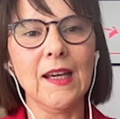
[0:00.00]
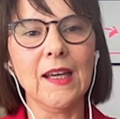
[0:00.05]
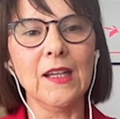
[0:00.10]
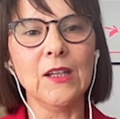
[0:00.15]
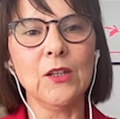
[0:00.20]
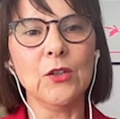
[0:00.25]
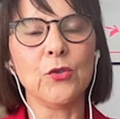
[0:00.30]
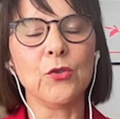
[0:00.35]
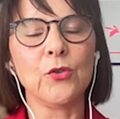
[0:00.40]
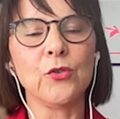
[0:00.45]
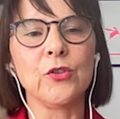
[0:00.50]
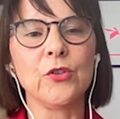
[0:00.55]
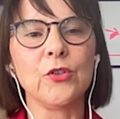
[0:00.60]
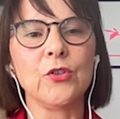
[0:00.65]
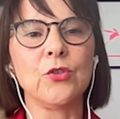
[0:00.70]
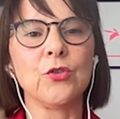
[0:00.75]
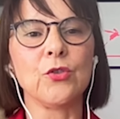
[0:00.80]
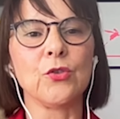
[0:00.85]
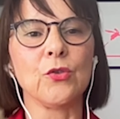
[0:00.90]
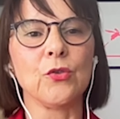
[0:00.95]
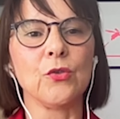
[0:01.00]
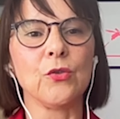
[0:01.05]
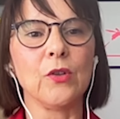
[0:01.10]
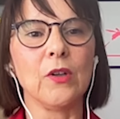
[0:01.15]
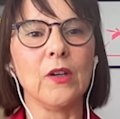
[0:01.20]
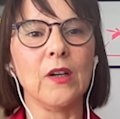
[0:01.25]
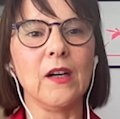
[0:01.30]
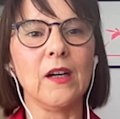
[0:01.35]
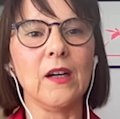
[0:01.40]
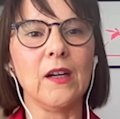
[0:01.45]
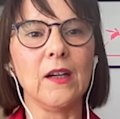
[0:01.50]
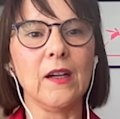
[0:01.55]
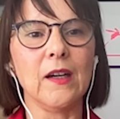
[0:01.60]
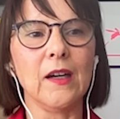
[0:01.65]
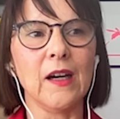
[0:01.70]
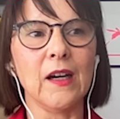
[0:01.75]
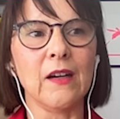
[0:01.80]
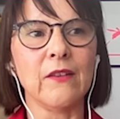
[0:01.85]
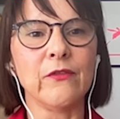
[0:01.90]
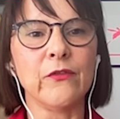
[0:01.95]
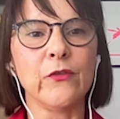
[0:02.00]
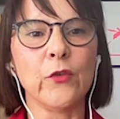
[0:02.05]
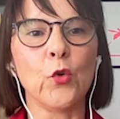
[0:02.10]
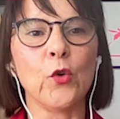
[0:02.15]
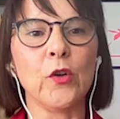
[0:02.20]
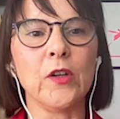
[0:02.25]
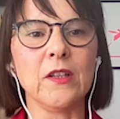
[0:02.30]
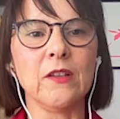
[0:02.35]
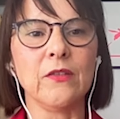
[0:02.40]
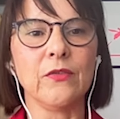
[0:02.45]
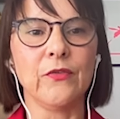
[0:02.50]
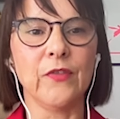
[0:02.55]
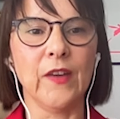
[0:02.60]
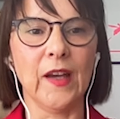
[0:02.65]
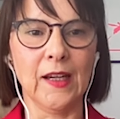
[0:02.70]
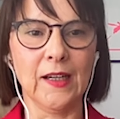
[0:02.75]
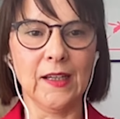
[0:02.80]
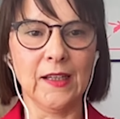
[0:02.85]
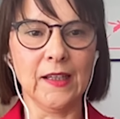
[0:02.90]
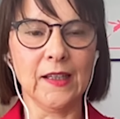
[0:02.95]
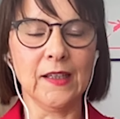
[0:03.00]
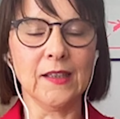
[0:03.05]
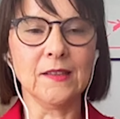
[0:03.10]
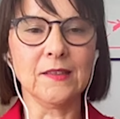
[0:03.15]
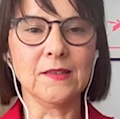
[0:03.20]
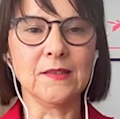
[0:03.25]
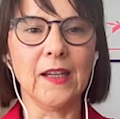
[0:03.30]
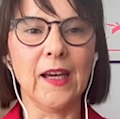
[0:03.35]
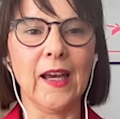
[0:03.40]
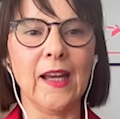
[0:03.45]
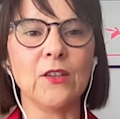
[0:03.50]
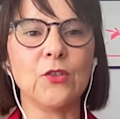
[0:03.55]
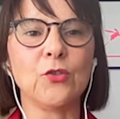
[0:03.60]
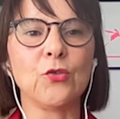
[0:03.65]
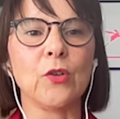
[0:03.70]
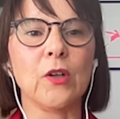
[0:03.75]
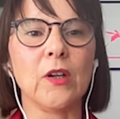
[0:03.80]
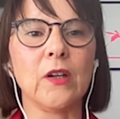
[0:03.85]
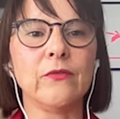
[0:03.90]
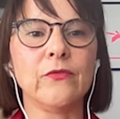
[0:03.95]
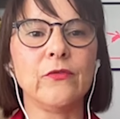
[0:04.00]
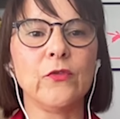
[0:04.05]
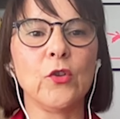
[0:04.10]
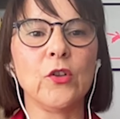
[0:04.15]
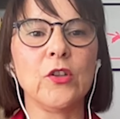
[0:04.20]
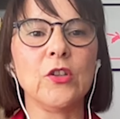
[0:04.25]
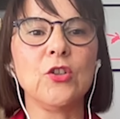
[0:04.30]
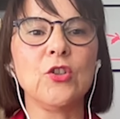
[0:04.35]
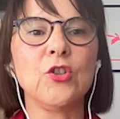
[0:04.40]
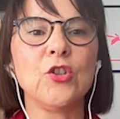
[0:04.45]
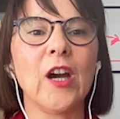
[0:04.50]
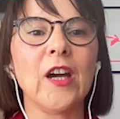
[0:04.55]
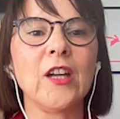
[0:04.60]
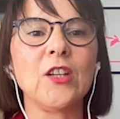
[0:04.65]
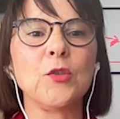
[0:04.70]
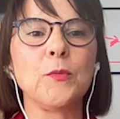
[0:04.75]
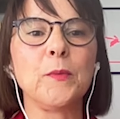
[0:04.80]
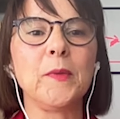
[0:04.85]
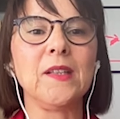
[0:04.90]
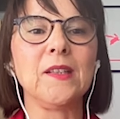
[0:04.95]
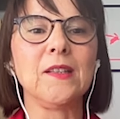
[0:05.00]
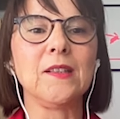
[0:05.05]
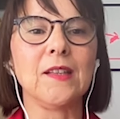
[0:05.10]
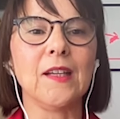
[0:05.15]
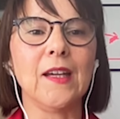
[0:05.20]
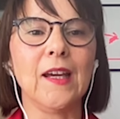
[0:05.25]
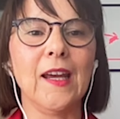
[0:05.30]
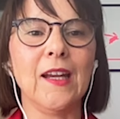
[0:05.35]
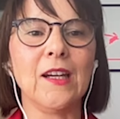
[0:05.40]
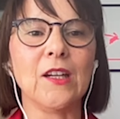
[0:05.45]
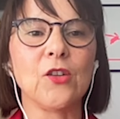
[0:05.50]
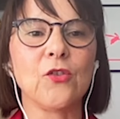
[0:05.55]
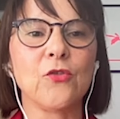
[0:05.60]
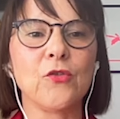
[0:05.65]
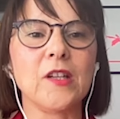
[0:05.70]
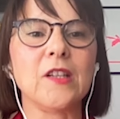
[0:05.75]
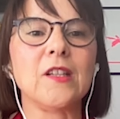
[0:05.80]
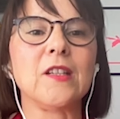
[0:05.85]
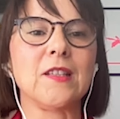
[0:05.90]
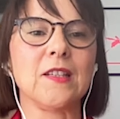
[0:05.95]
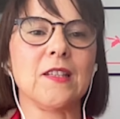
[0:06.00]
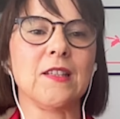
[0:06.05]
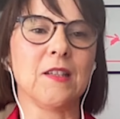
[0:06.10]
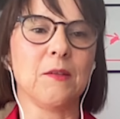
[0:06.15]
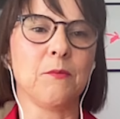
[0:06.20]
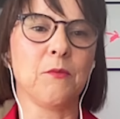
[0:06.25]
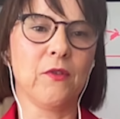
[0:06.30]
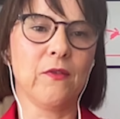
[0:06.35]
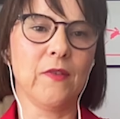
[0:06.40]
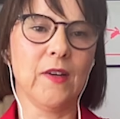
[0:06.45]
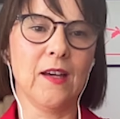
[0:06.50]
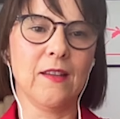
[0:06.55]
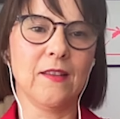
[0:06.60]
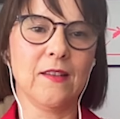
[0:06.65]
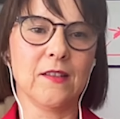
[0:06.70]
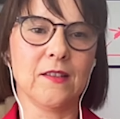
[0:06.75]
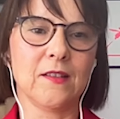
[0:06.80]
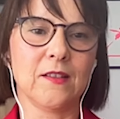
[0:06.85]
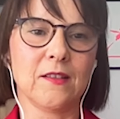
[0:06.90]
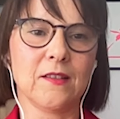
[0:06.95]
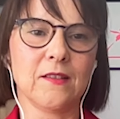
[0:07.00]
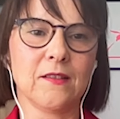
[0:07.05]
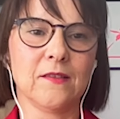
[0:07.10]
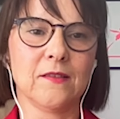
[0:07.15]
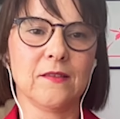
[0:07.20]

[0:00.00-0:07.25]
in order to avoid failure and to avoid judgment and criticism of others.